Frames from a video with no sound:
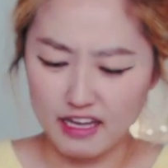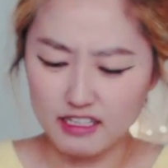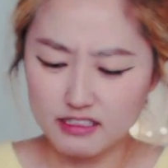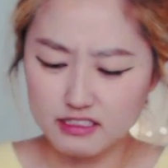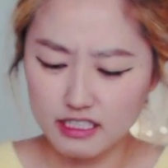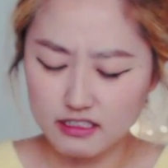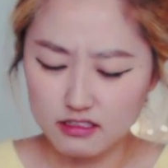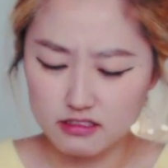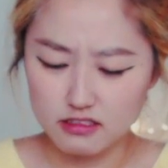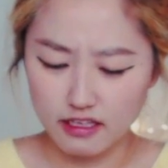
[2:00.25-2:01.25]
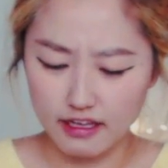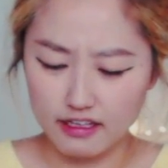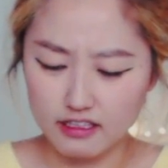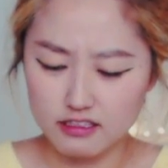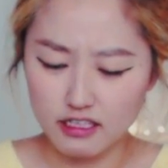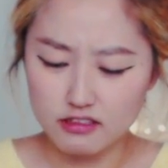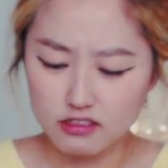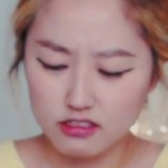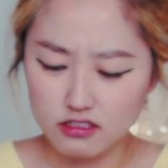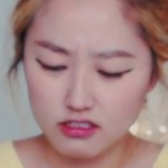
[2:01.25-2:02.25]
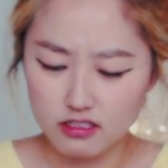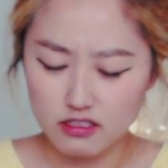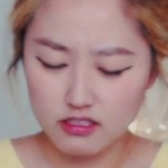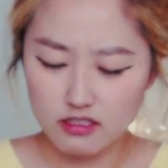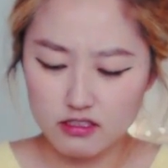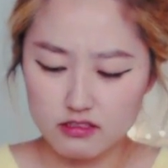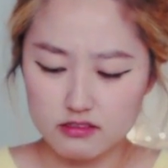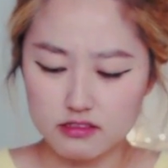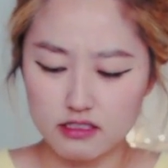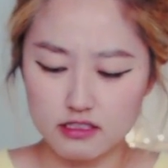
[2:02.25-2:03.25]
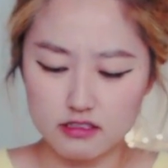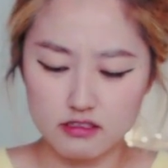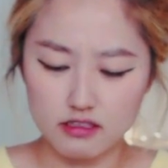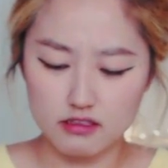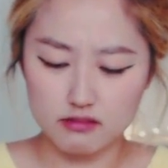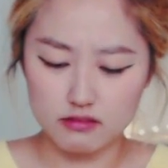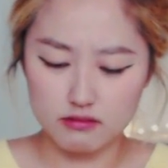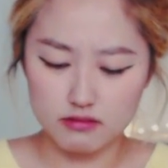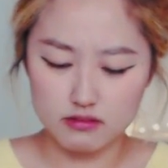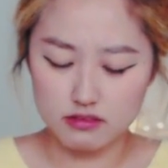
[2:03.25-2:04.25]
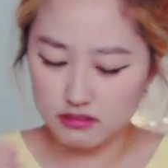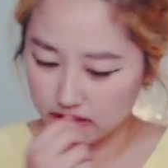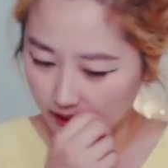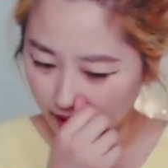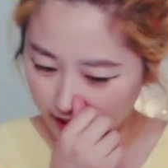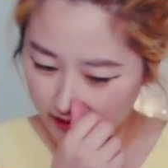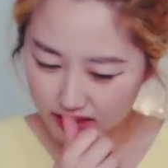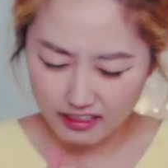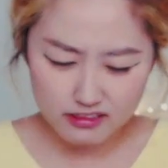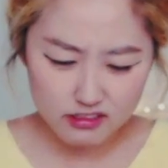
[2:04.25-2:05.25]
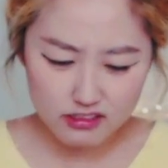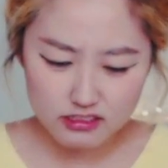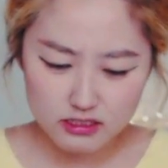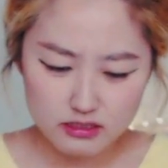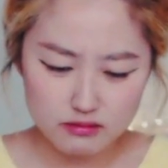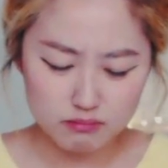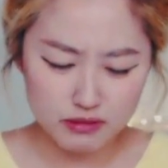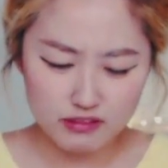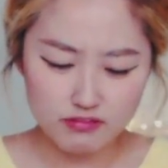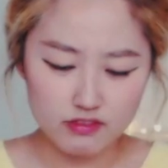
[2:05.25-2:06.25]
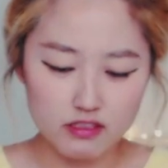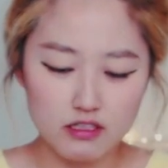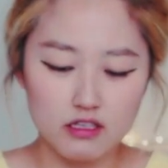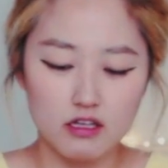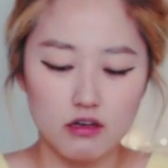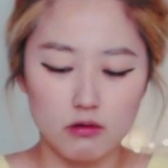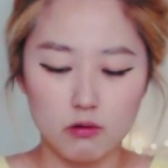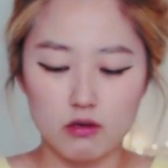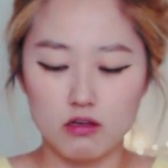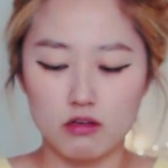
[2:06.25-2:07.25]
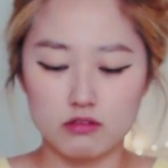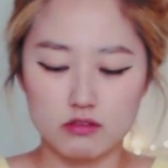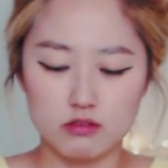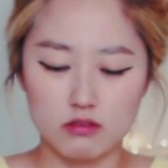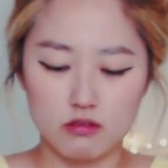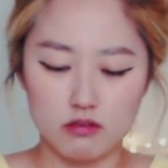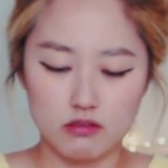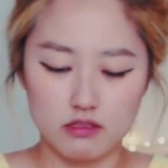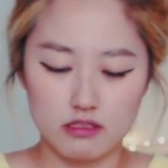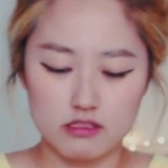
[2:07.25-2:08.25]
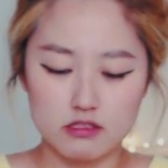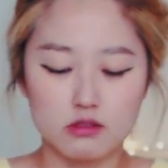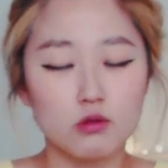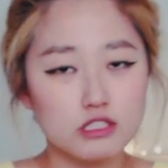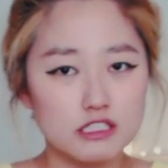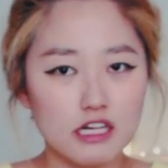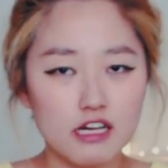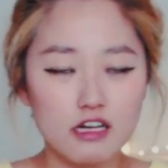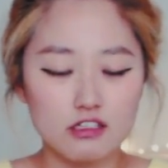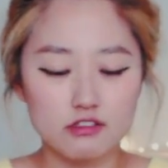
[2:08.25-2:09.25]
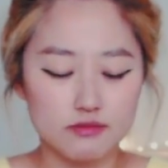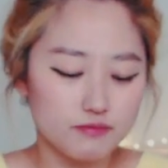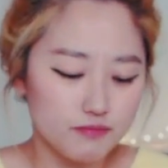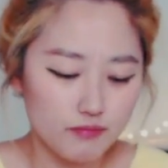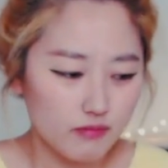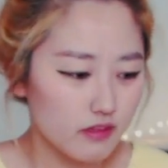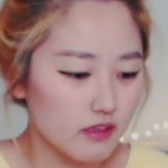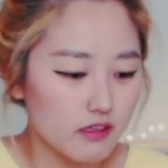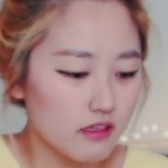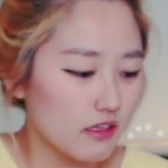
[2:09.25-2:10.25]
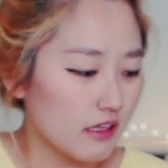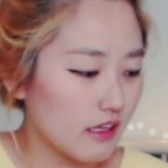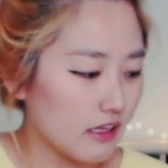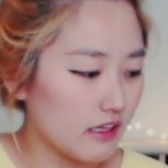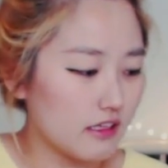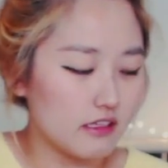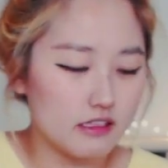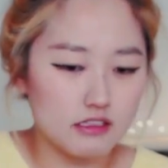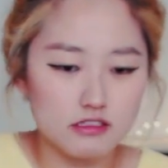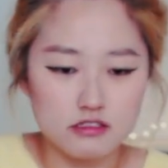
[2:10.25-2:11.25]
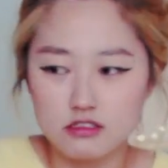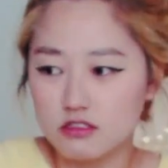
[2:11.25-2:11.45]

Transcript: hanging tender slide. This is hanging tender beef, or also known as toshisal. And